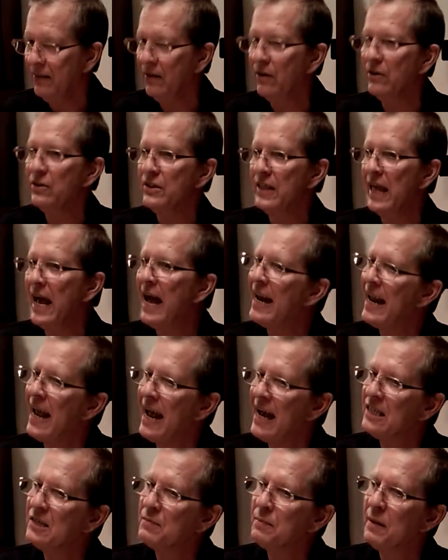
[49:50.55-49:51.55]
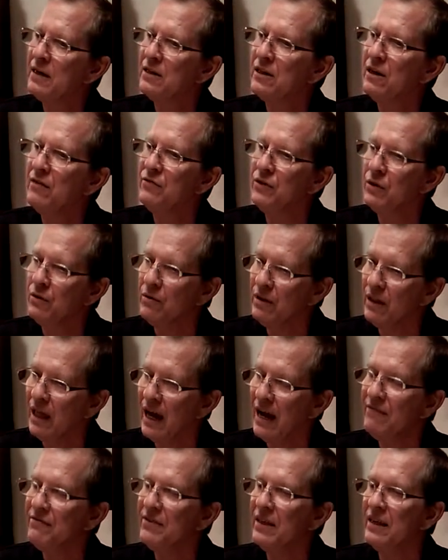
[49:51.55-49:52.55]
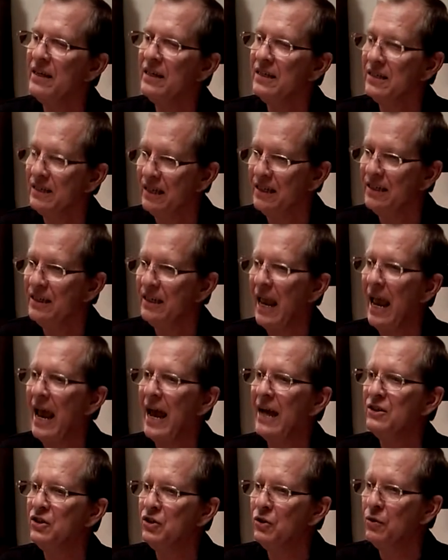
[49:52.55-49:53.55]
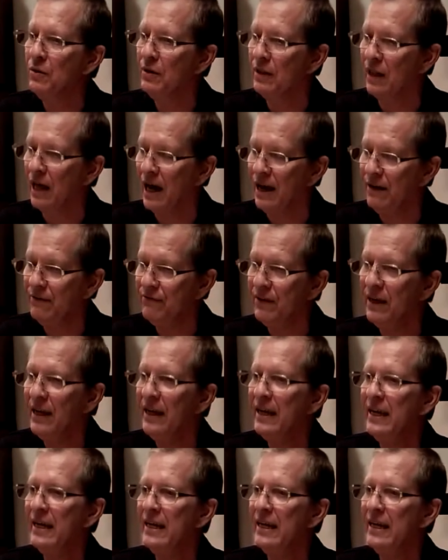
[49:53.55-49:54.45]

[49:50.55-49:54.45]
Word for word: There's that aspect of your life that exists as your life.